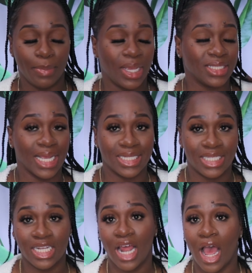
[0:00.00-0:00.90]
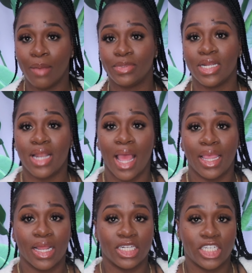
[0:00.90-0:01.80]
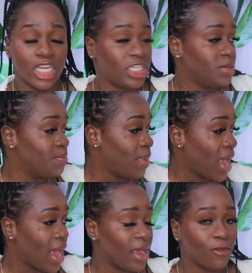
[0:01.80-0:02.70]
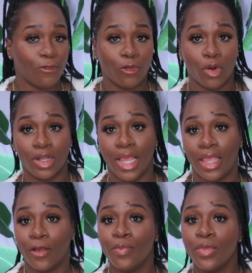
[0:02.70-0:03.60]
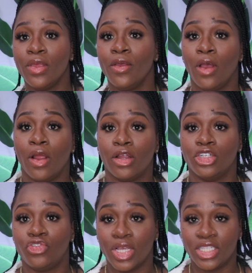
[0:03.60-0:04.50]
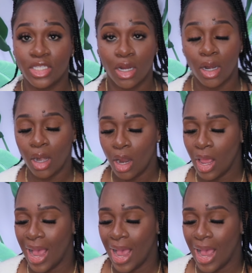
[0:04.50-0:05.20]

because I did opt to not get a changing pad for like her dresser.